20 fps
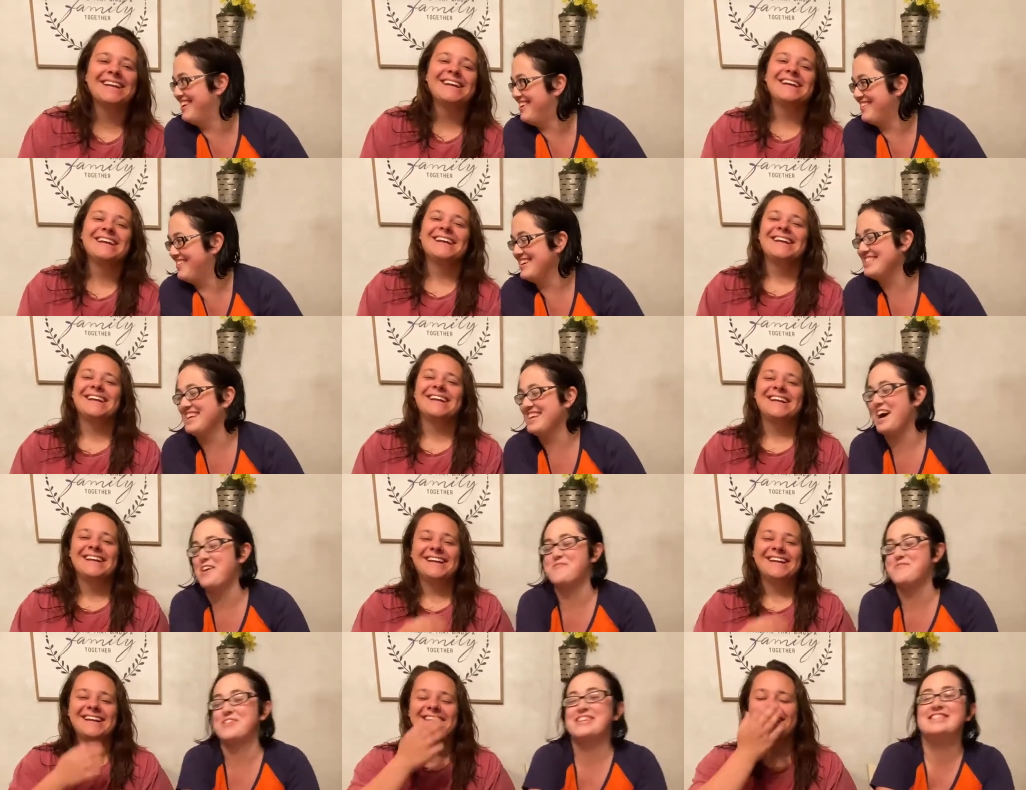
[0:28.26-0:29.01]
Speaker 1: Always
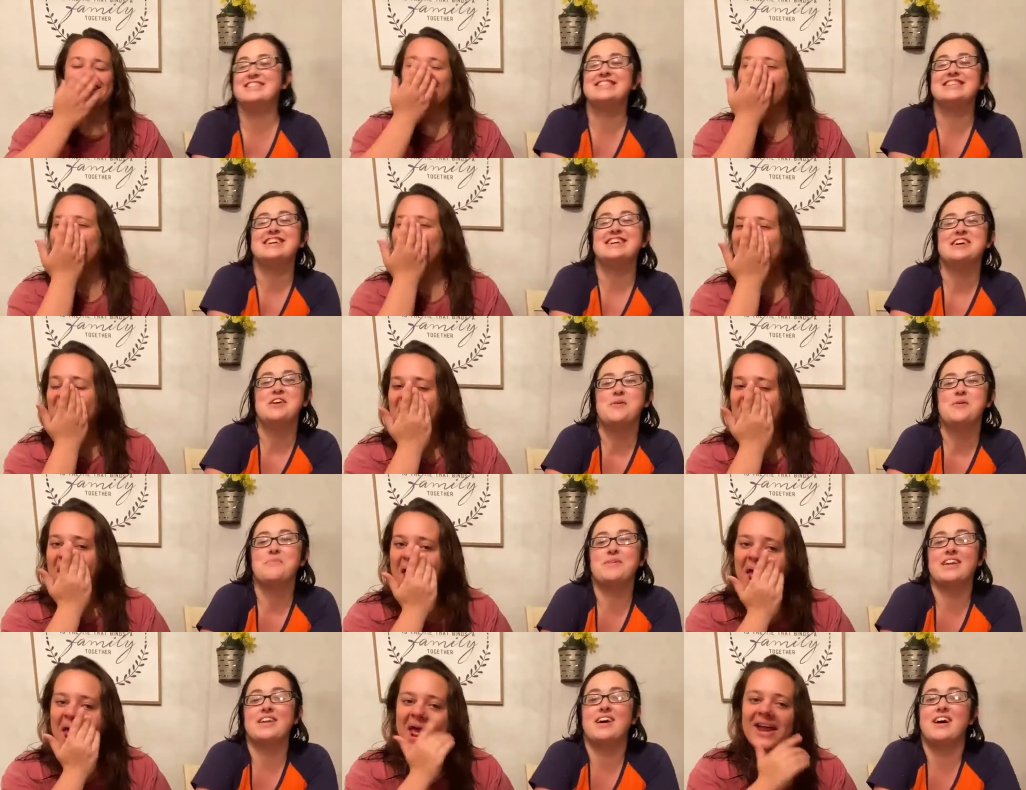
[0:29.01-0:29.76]
happens.
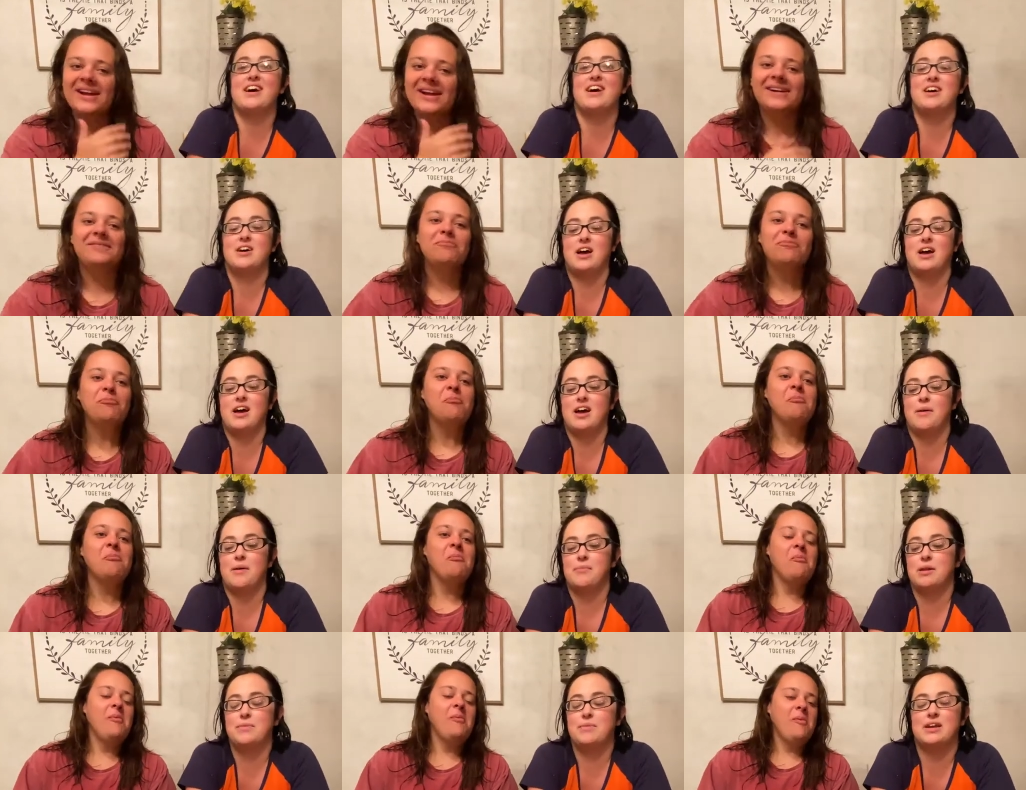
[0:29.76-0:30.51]
But uh,
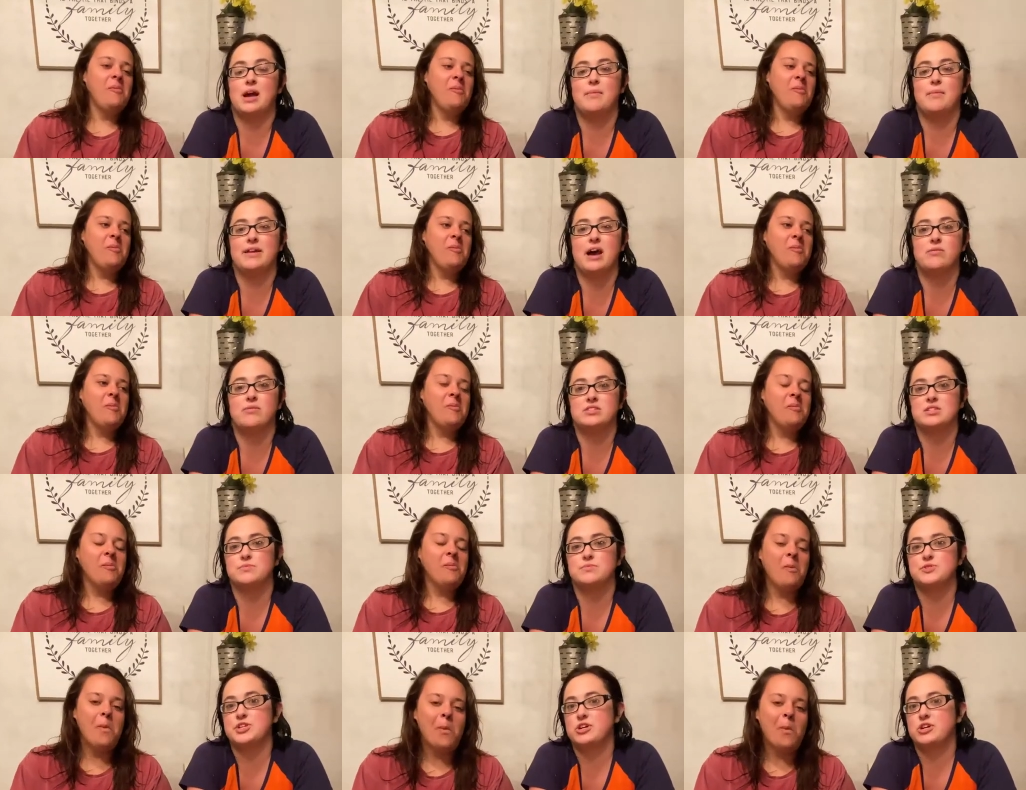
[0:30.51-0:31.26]
I'm going to be coming out with
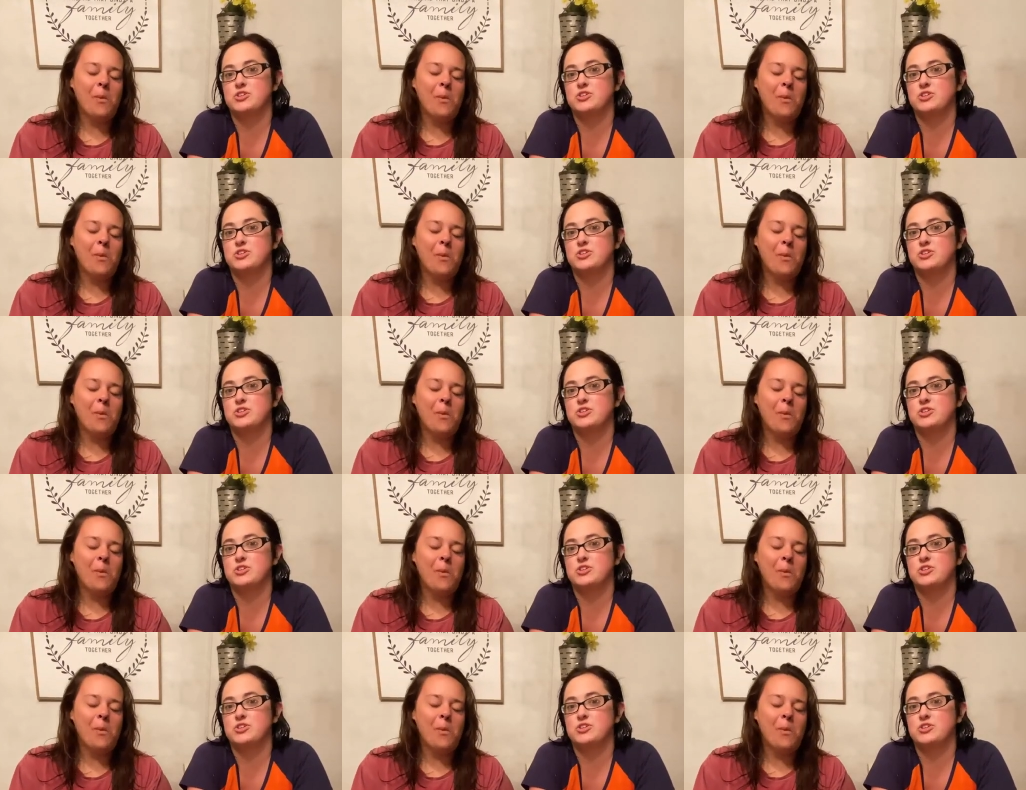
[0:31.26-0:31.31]
some